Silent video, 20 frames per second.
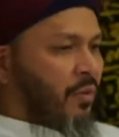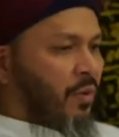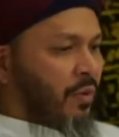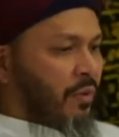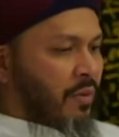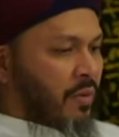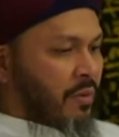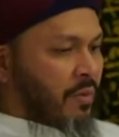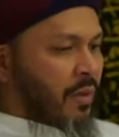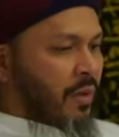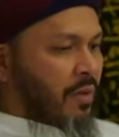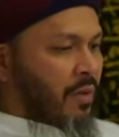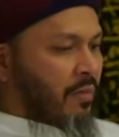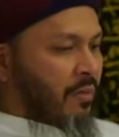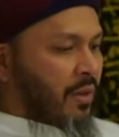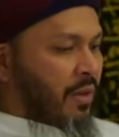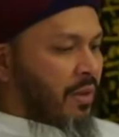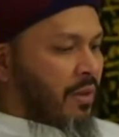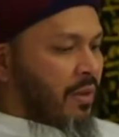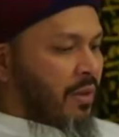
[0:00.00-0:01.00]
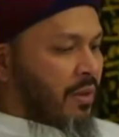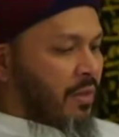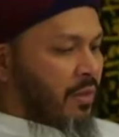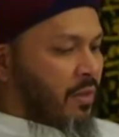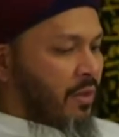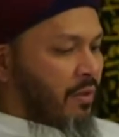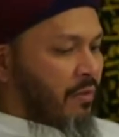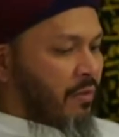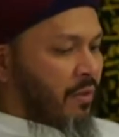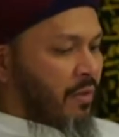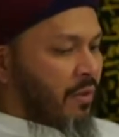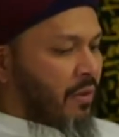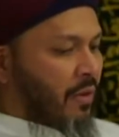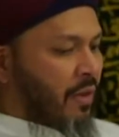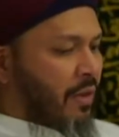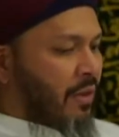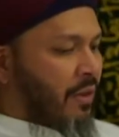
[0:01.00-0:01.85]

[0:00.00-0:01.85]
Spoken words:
your responsibility is different,